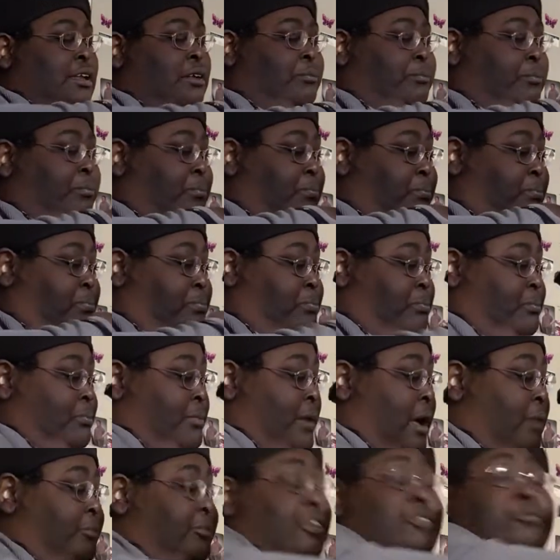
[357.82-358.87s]
up,
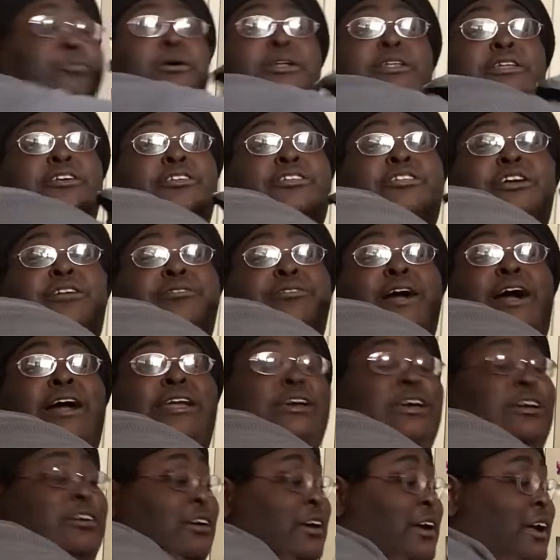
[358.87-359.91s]
I'm just pulling stuff out of
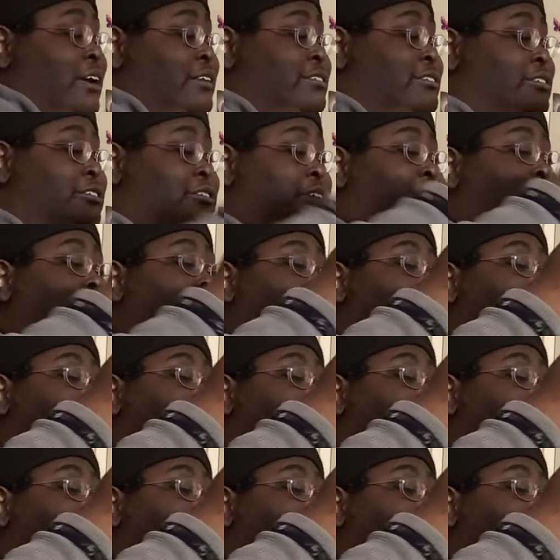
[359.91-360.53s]
here, guys, because I have